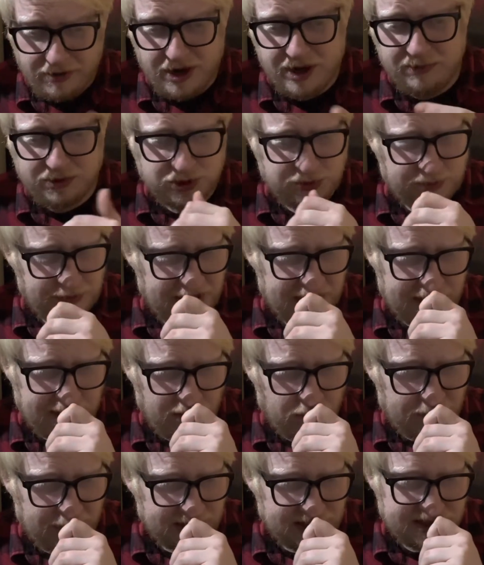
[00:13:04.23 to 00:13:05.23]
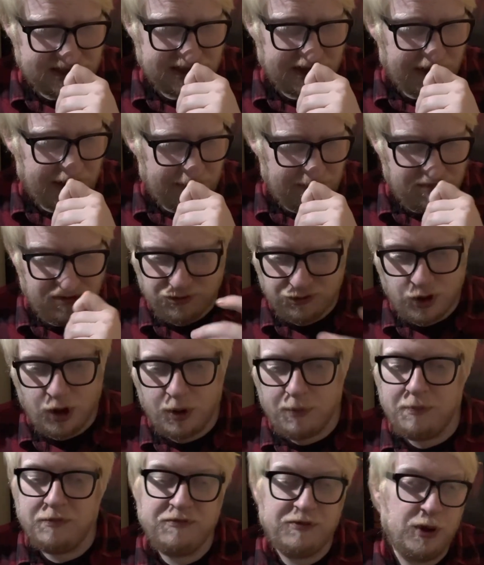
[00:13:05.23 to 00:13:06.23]
able to pick it up at the time,
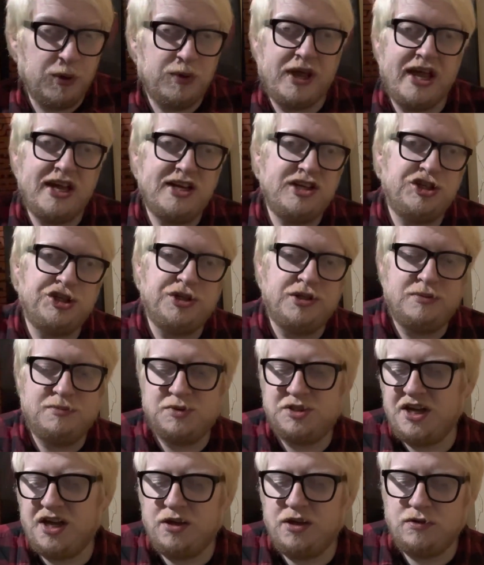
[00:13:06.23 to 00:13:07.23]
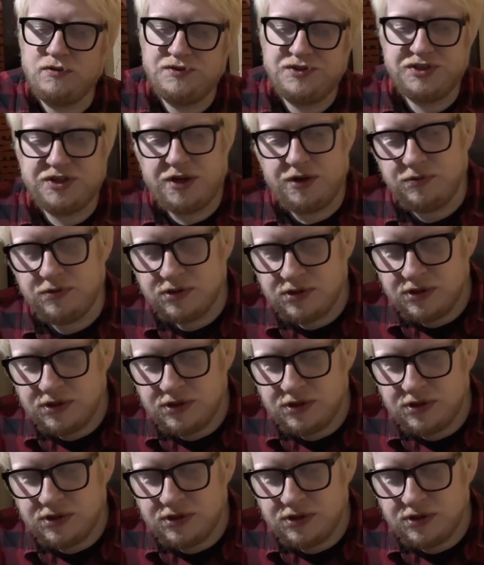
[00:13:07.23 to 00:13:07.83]
from Vocation themselves. So